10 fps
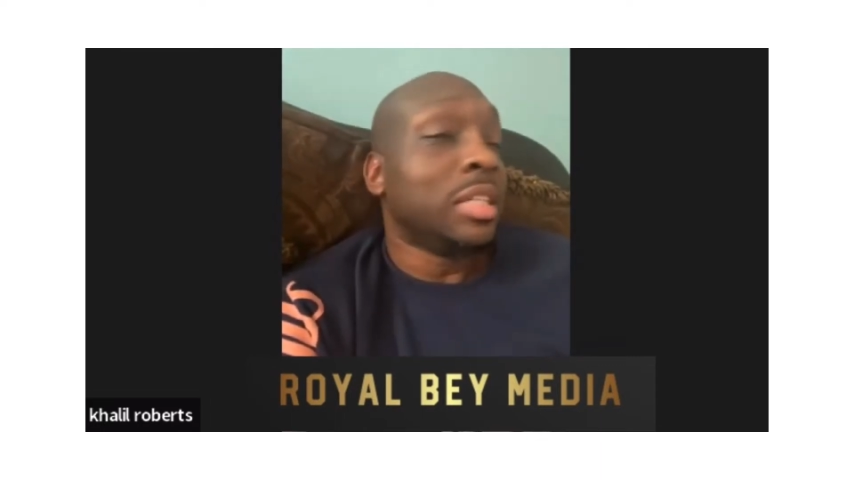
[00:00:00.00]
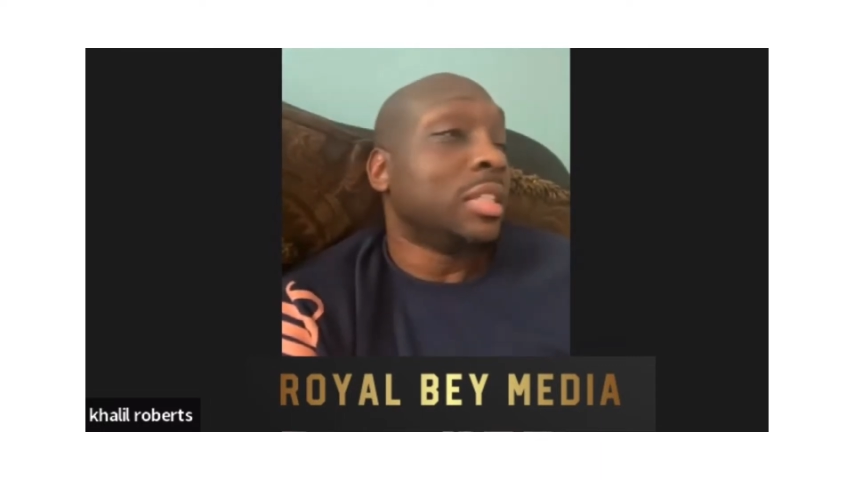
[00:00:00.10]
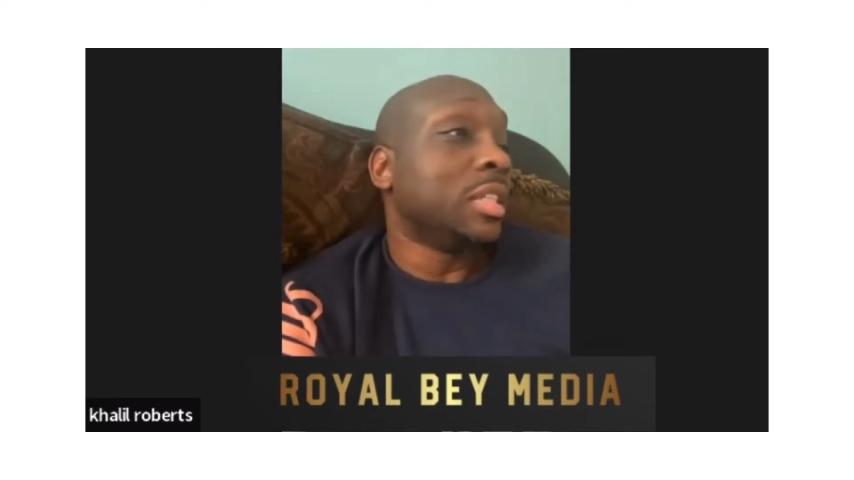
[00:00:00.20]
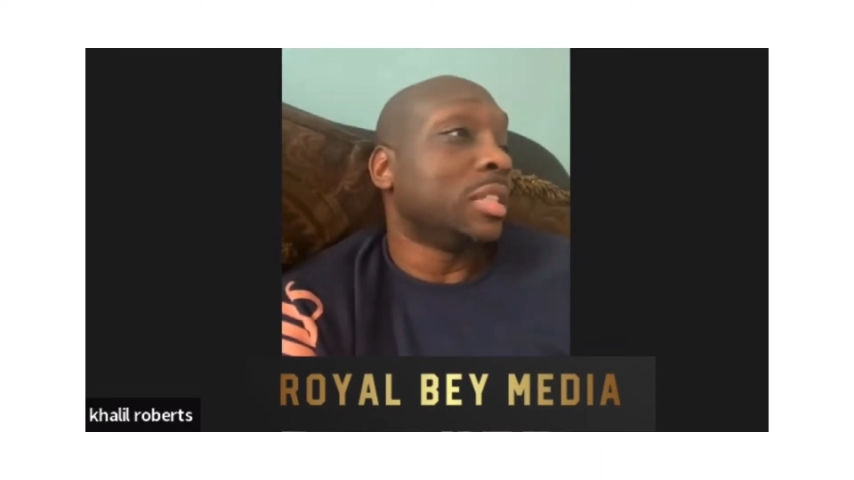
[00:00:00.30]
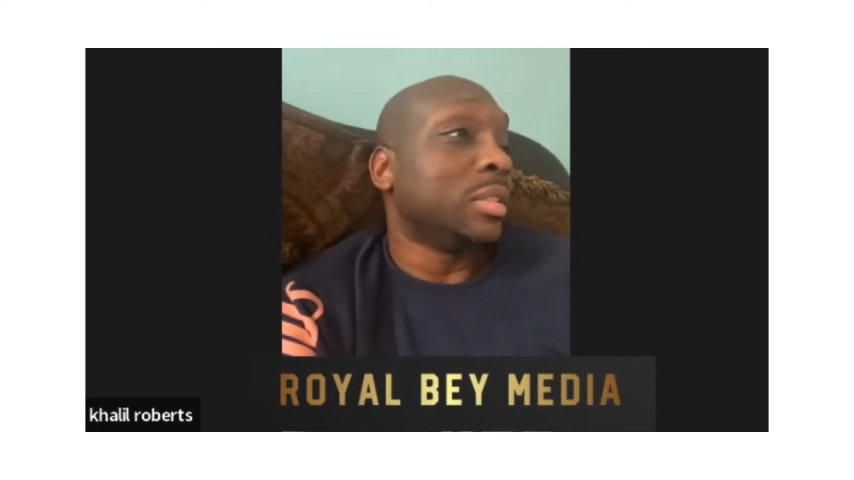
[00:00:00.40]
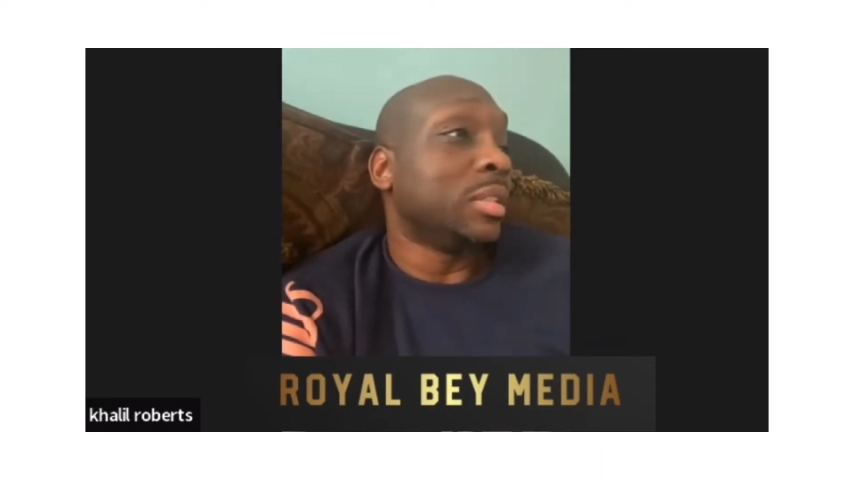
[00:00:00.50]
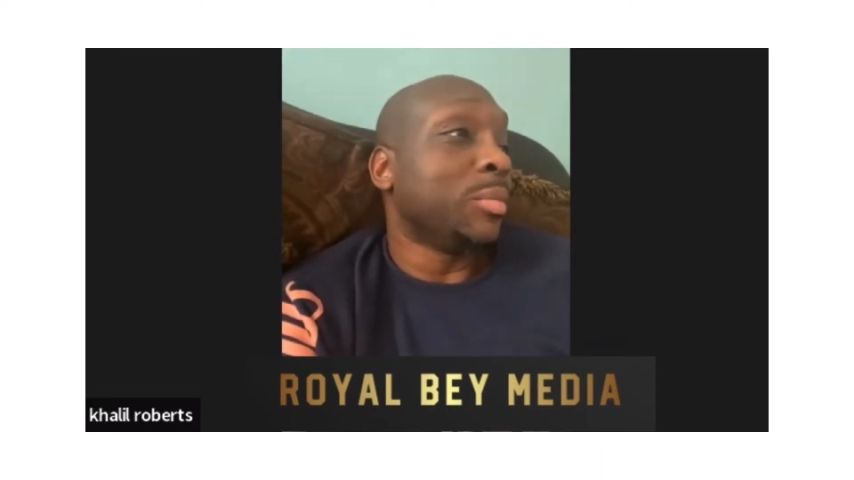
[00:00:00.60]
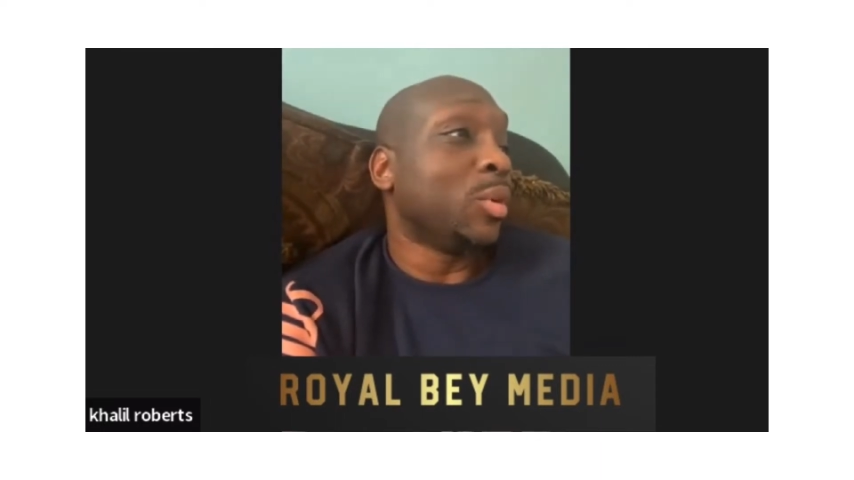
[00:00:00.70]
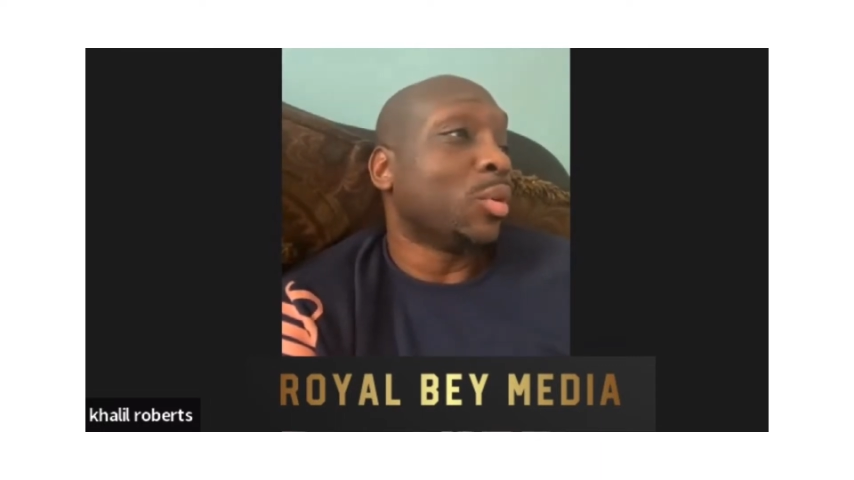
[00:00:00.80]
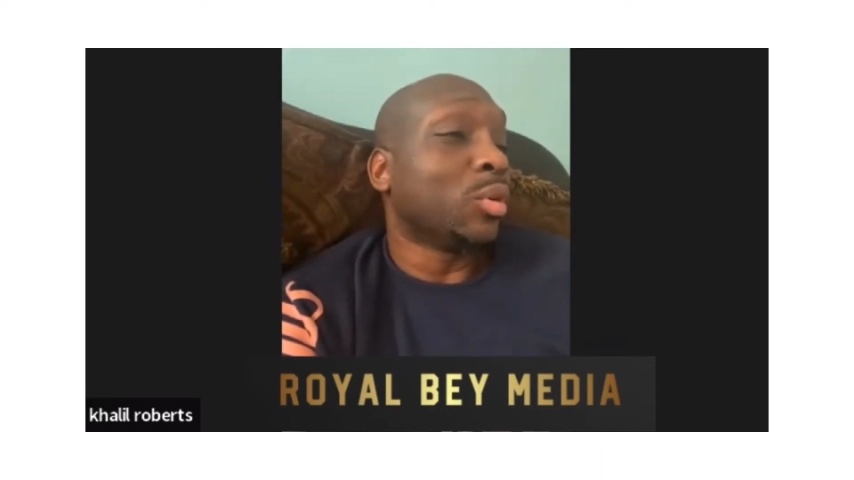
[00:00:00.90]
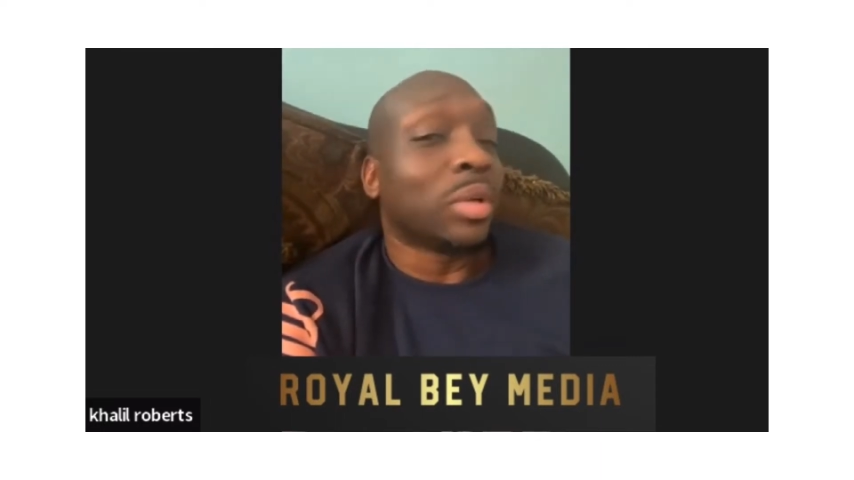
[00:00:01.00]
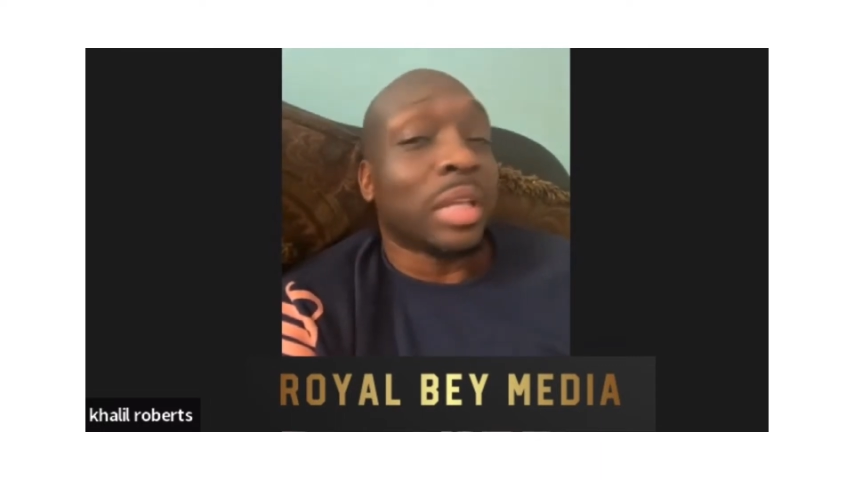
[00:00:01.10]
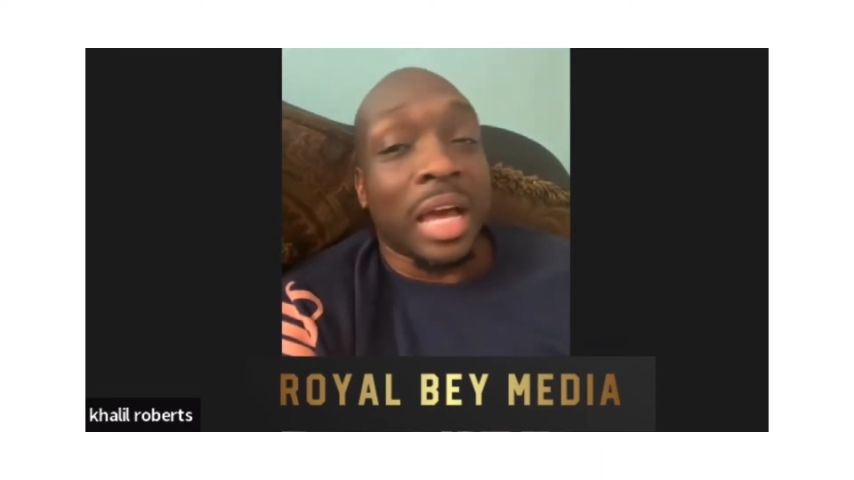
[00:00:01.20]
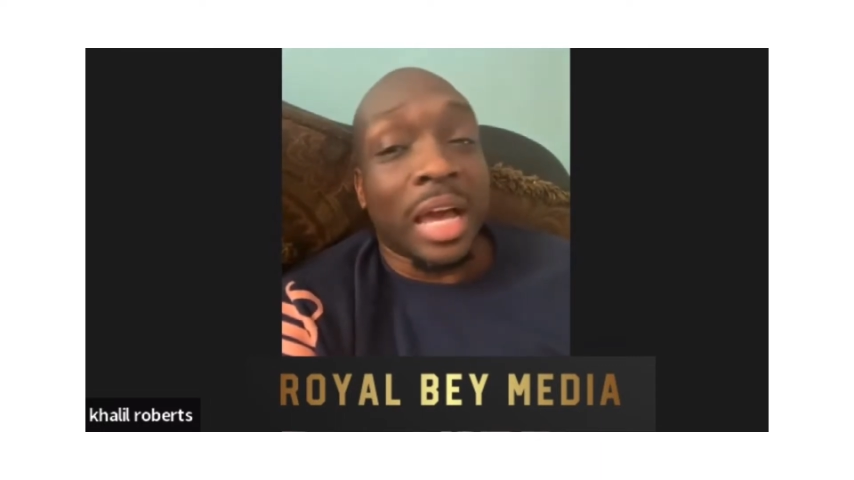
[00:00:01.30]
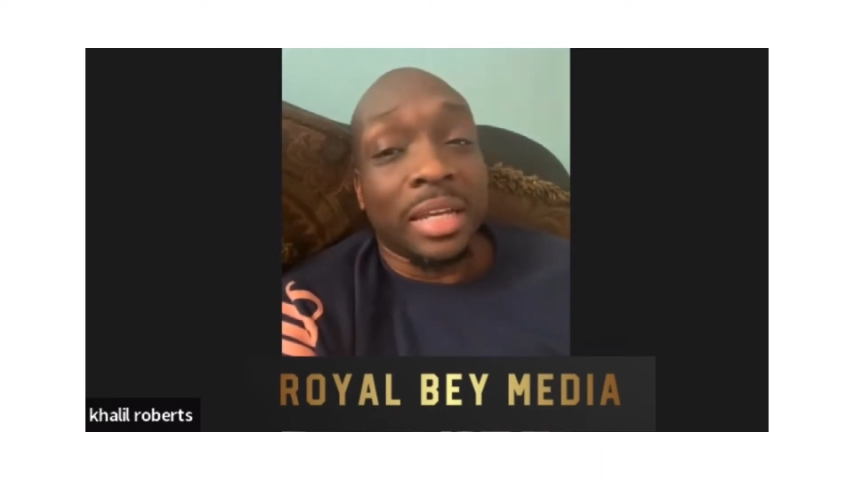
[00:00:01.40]
just let me order
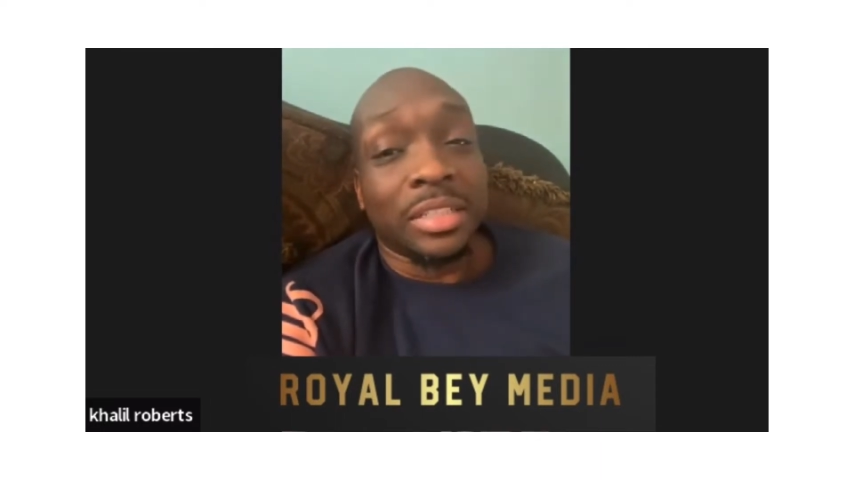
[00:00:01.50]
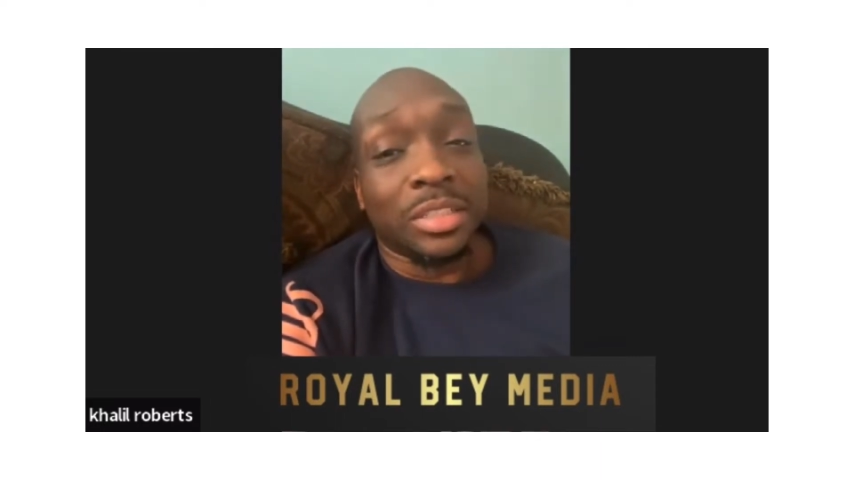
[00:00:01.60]
online and